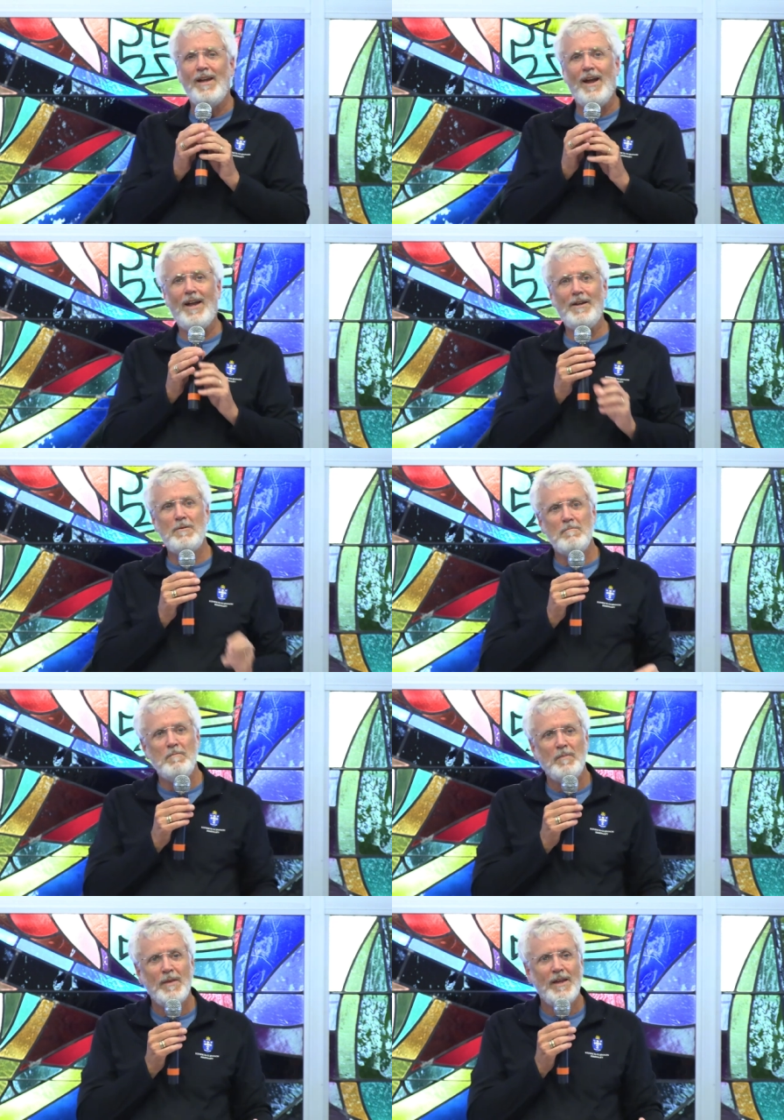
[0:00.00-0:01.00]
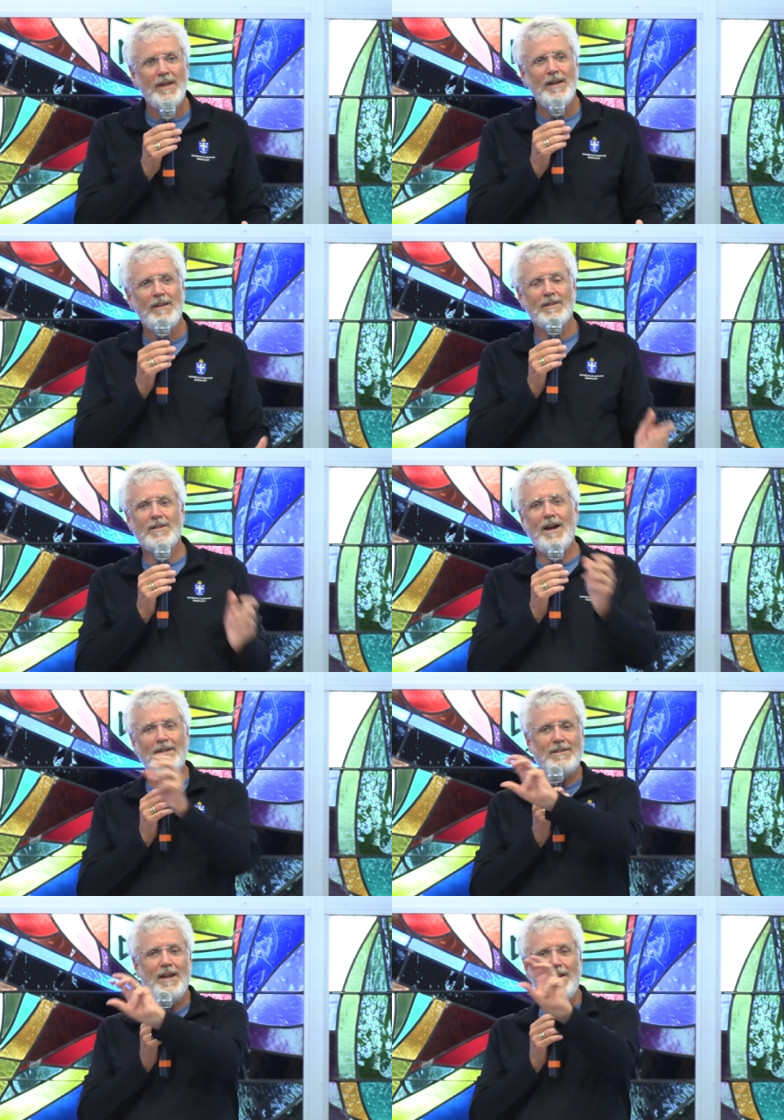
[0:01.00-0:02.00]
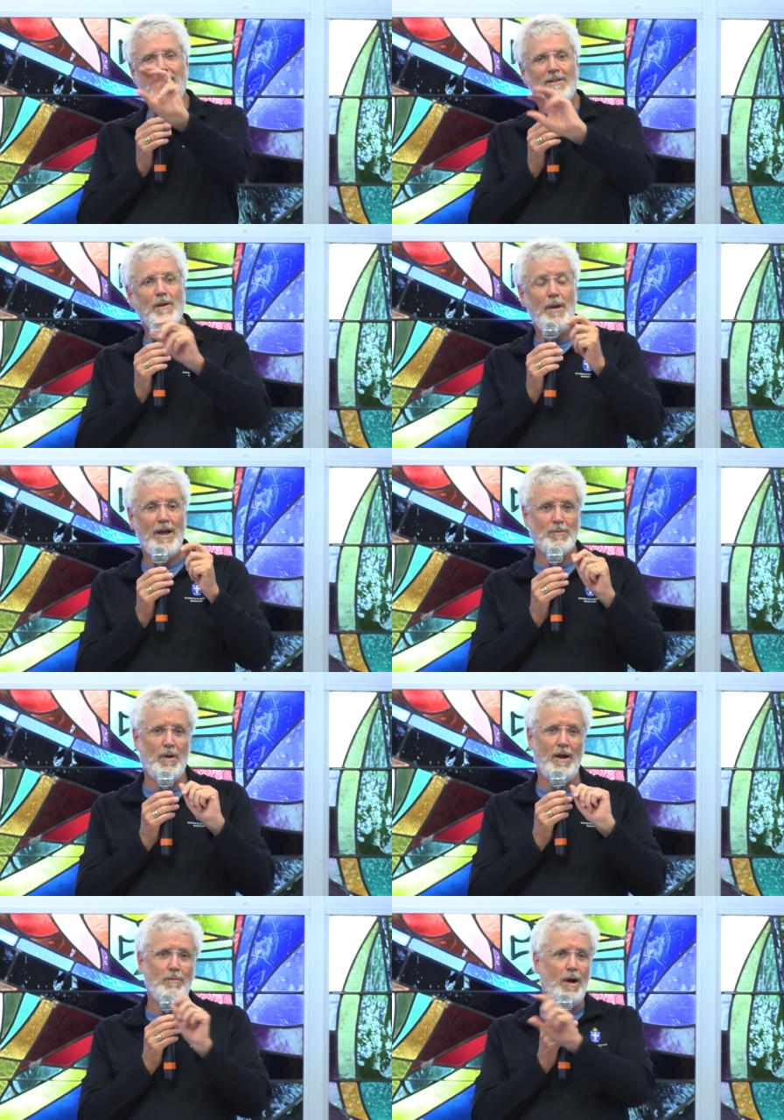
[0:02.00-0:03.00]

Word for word: And the sign said, as I passed by,